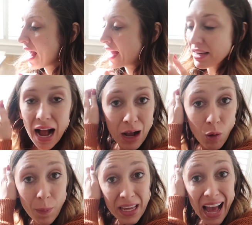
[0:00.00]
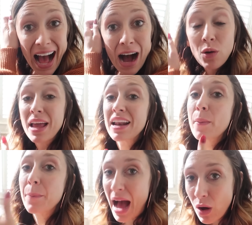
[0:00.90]
then I will will be out and
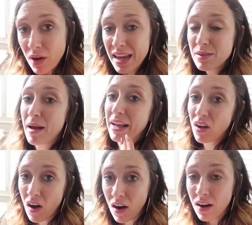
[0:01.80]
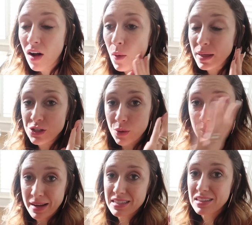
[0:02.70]
about in my car. I'll be
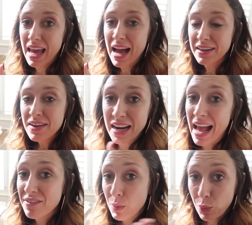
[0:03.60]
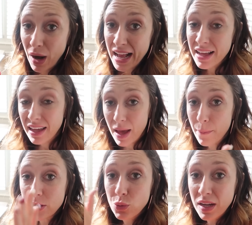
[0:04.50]
doing my scan and then I have a break in
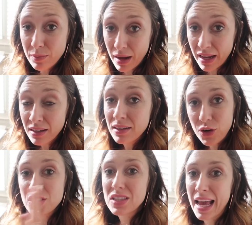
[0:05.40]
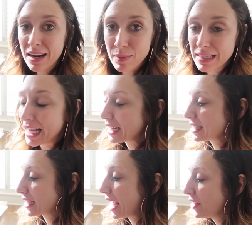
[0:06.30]
between my first scan and my
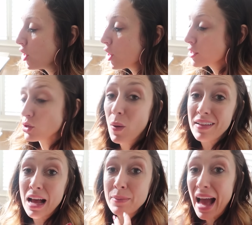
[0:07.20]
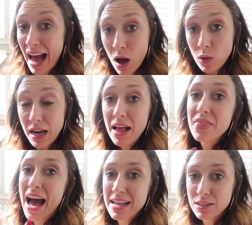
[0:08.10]
second scan. So while I'm out,
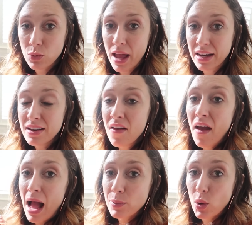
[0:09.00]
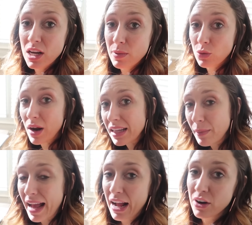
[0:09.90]
that's when I'm going to be running
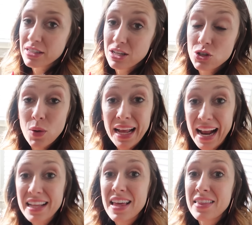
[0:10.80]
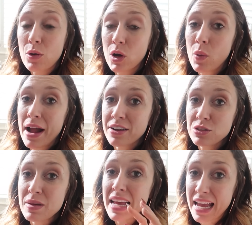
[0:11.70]
my errands and doing anything that
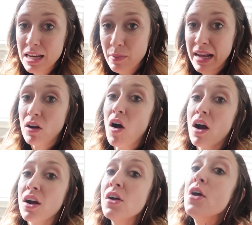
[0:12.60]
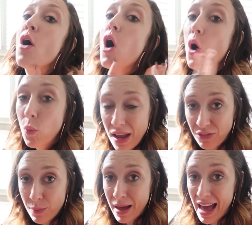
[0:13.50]
requires me in my car away
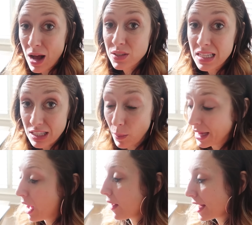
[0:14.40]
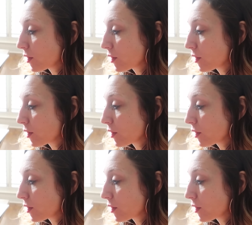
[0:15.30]
from my house since I'll be out